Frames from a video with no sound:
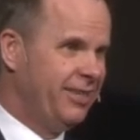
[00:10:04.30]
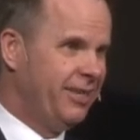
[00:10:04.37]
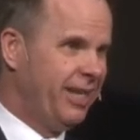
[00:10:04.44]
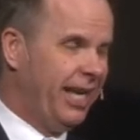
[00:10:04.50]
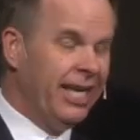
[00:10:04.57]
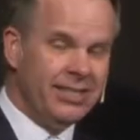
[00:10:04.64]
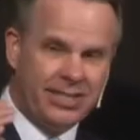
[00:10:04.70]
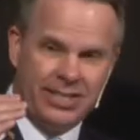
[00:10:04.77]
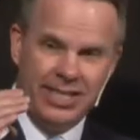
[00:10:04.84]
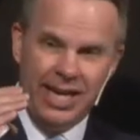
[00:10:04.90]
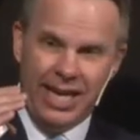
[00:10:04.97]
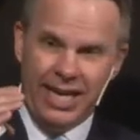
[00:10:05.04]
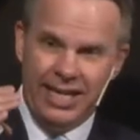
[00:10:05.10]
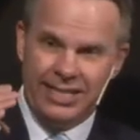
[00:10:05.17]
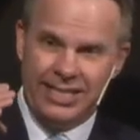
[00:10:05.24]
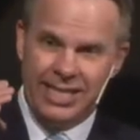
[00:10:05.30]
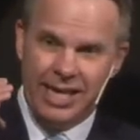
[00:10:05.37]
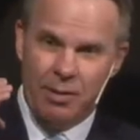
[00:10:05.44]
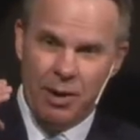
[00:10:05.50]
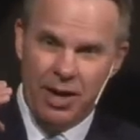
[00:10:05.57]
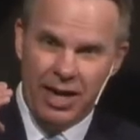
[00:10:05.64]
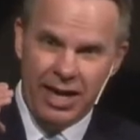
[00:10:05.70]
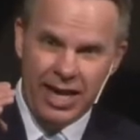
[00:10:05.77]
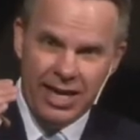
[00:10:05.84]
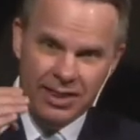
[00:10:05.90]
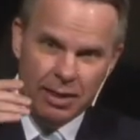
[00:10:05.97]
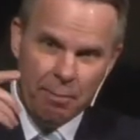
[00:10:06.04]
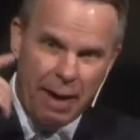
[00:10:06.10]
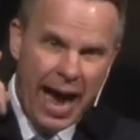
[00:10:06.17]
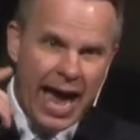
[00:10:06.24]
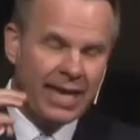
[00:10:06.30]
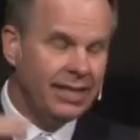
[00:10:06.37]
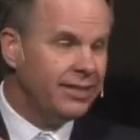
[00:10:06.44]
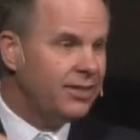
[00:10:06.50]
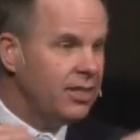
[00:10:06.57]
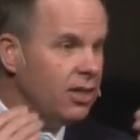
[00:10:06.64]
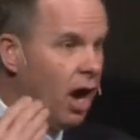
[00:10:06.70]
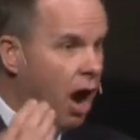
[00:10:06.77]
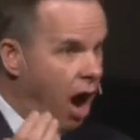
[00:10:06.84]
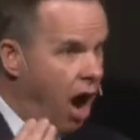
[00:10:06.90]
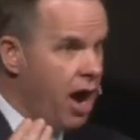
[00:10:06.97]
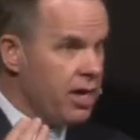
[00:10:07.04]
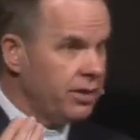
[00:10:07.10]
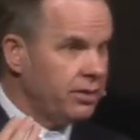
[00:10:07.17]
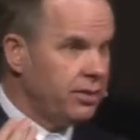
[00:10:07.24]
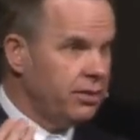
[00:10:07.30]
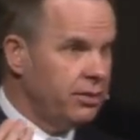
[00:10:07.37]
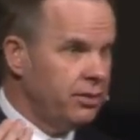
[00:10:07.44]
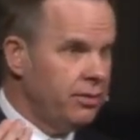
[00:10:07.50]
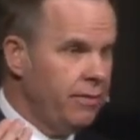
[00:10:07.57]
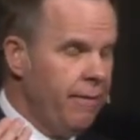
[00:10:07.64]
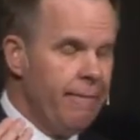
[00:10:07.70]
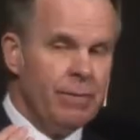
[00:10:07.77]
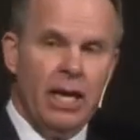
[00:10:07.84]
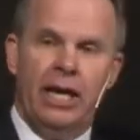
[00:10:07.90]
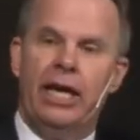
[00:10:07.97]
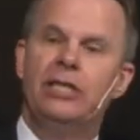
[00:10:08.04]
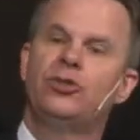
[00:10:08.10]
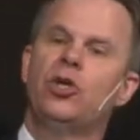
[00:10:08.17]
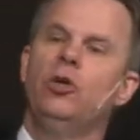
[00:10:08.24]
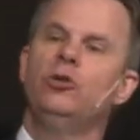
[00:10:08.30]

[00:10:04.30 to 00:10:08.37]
It's, it's in the mind, it's in the heart. And so